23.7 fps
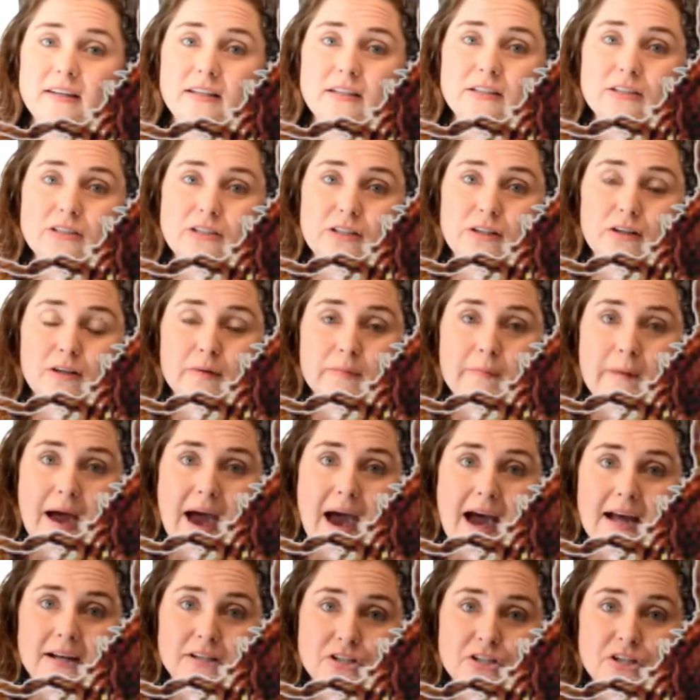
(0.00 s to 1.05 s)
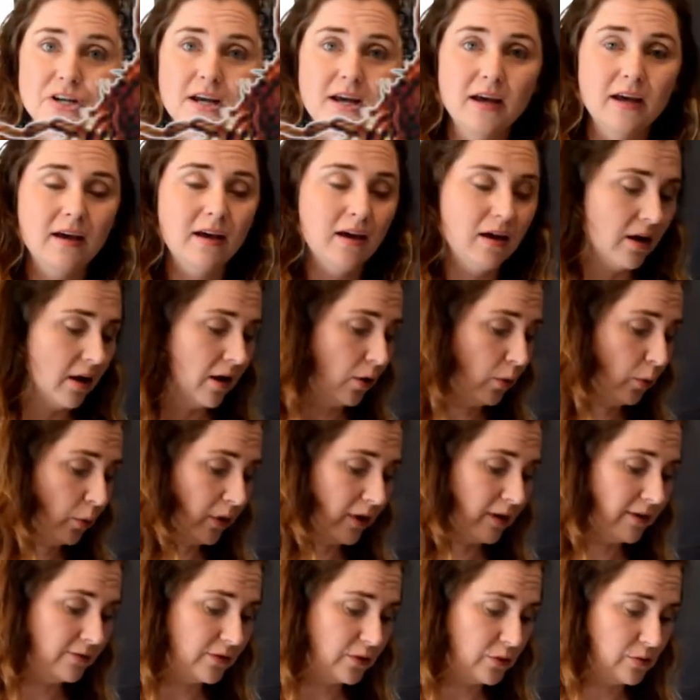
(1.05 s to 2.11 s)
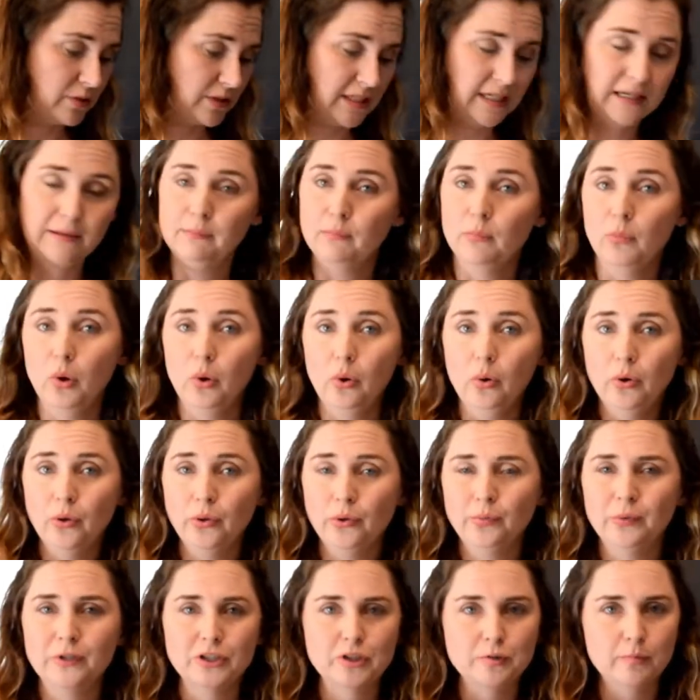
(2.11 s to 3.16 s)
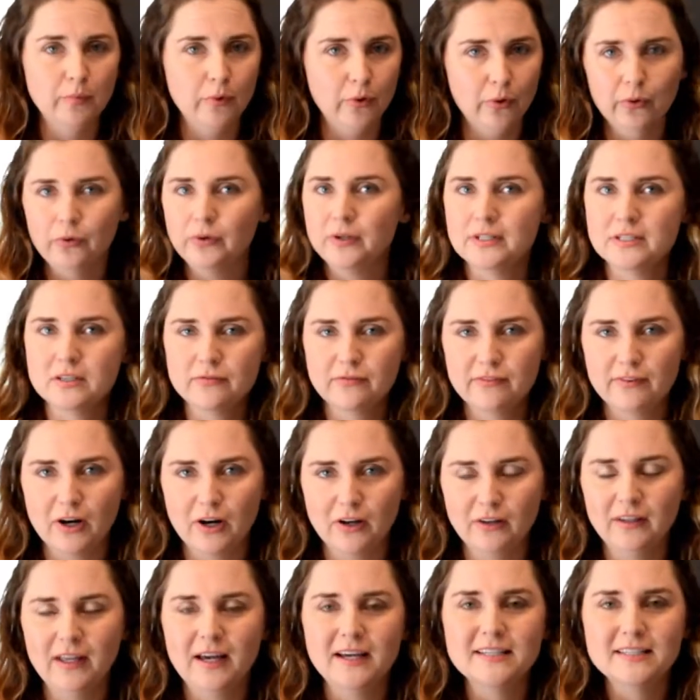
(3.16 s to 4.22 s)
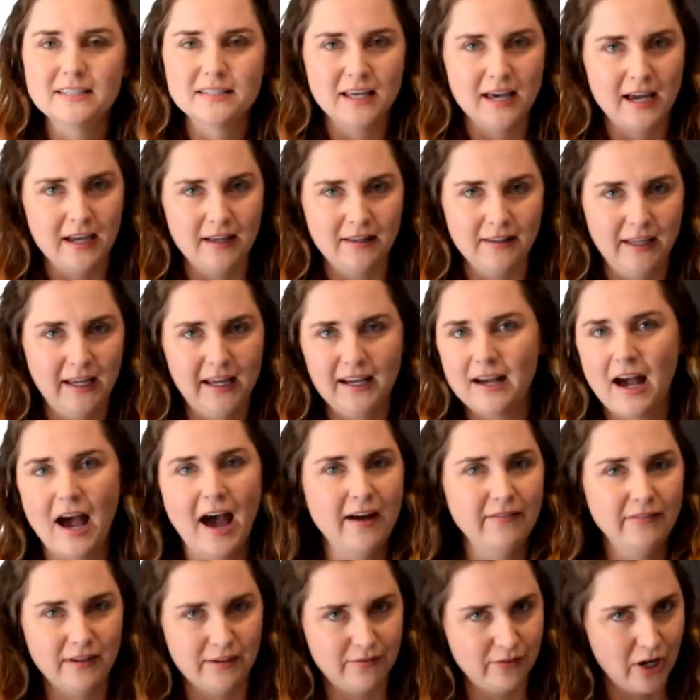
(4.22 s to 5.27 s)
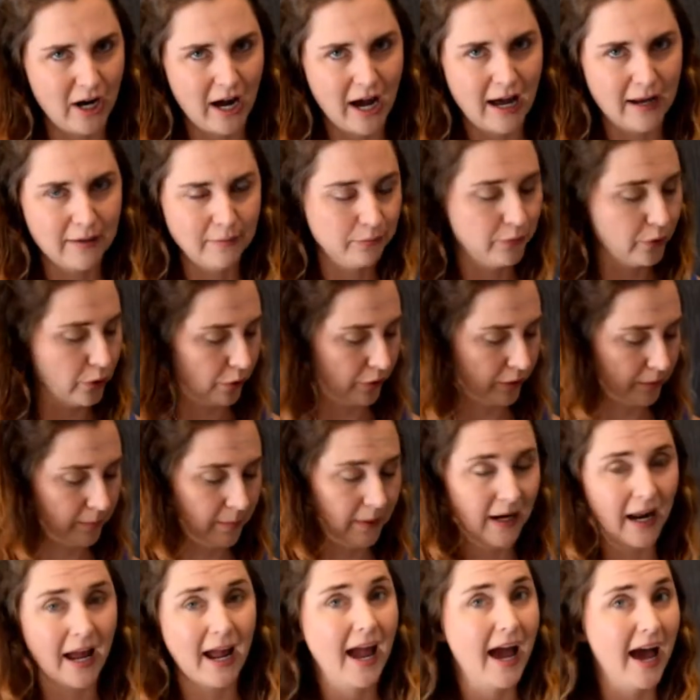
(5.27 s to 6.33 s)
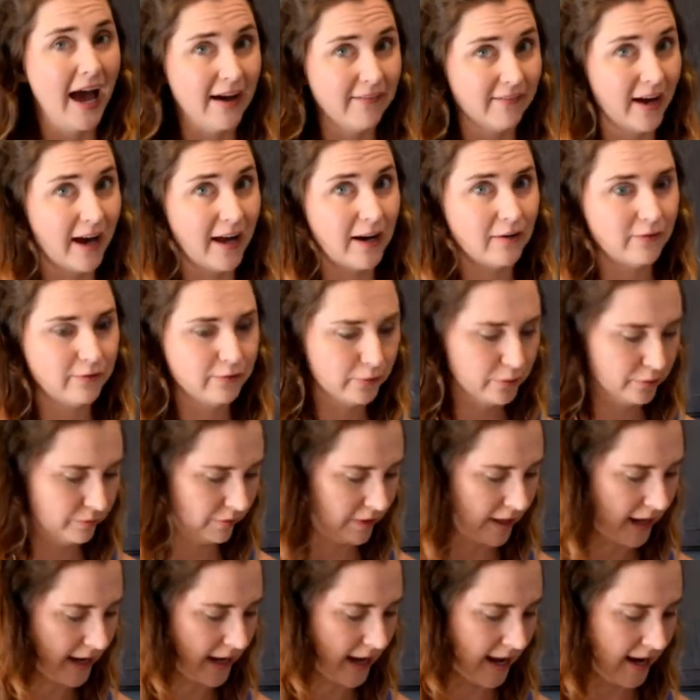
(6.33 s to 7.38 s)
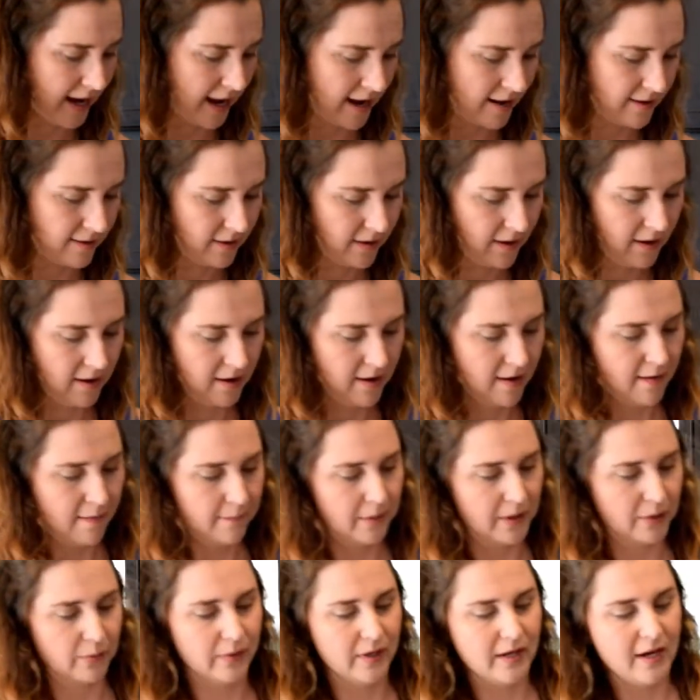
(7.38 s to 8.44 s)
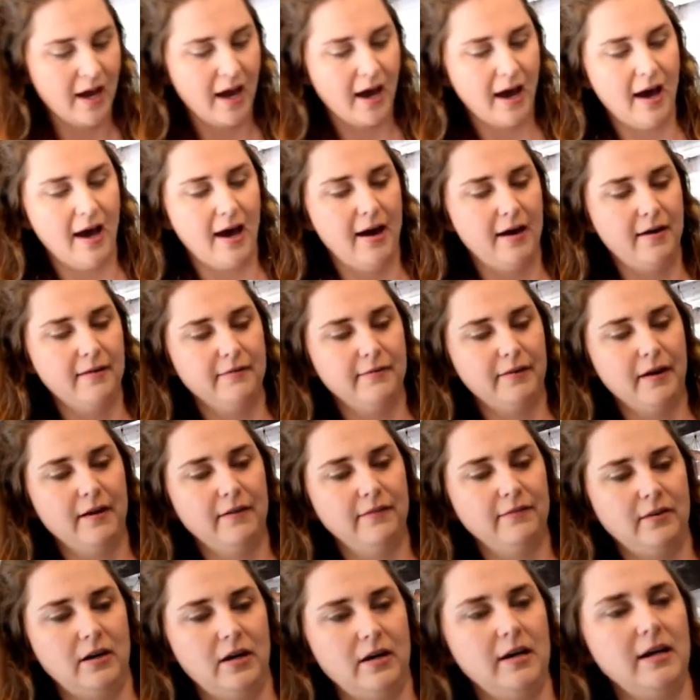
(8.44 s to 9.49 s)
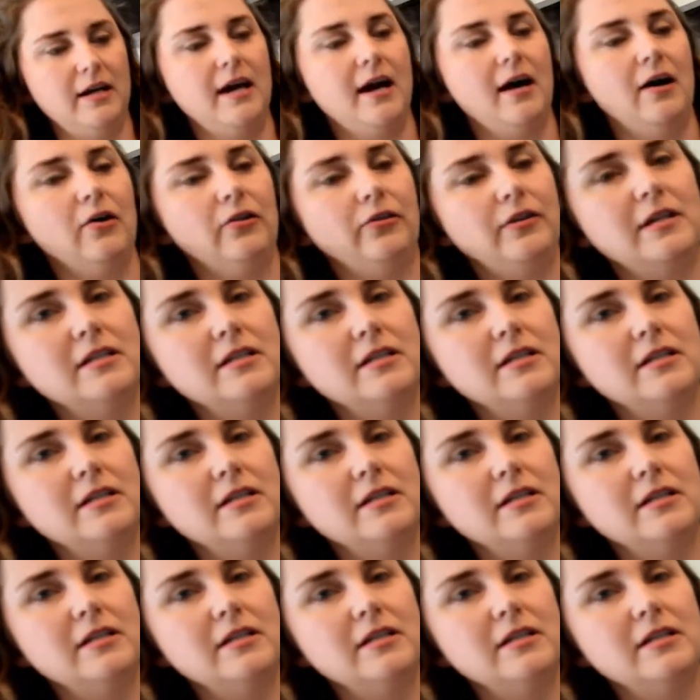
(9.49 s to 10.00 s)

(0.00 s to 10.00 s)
into your batch, or if you see mold, which mold is far less likely. I've never had mold, but I have had a fruit fly get in. But we have a very healthy